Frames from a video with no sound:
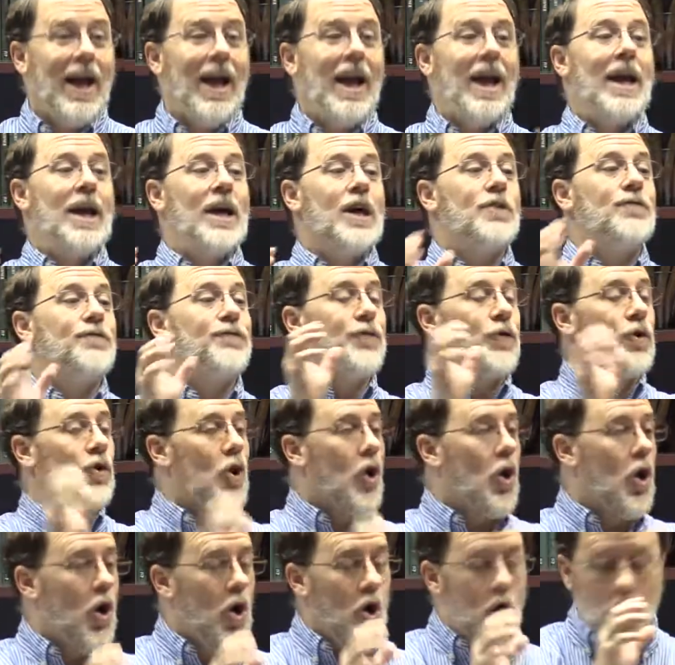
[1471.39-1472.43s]
and for
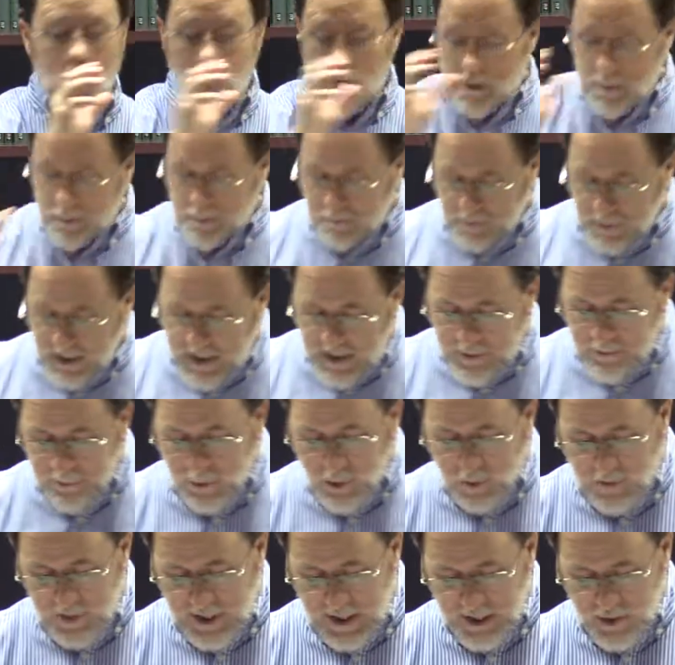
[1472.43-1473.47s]
all
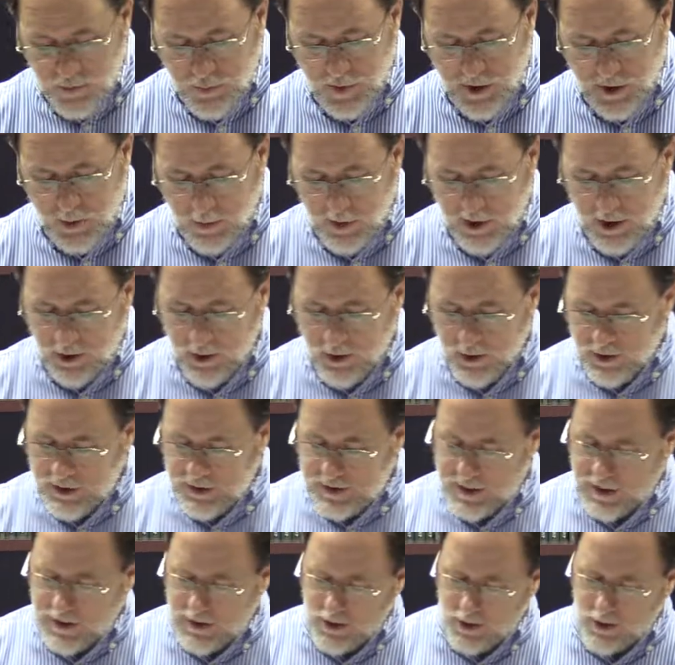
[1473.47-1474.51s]
people. That's what I want to
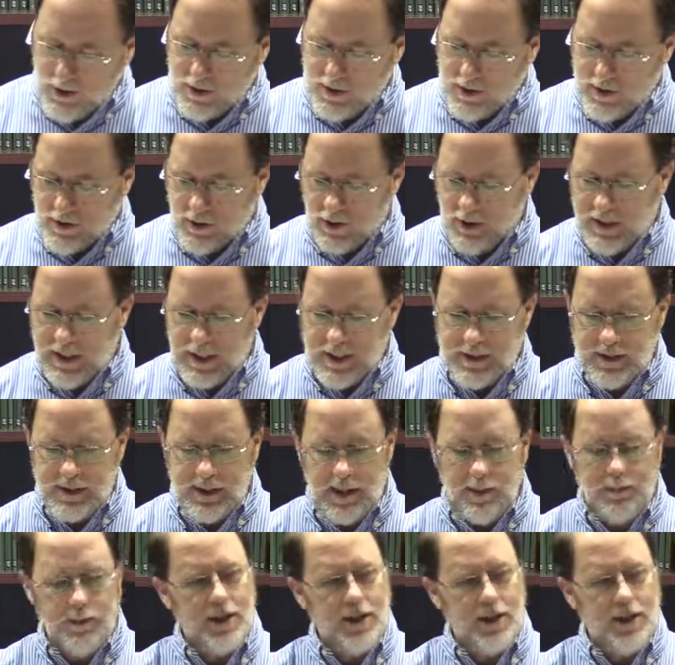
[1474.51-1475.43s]
look, look, look at today.